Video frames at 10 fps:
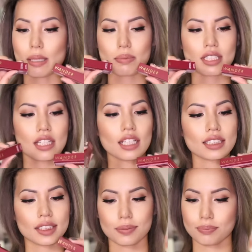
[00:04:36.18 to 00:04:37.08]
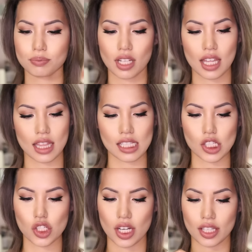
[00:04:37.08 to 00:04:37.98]
lipsticks. And
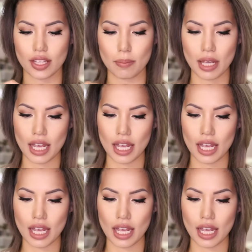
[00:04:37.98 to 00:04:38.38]
let's check them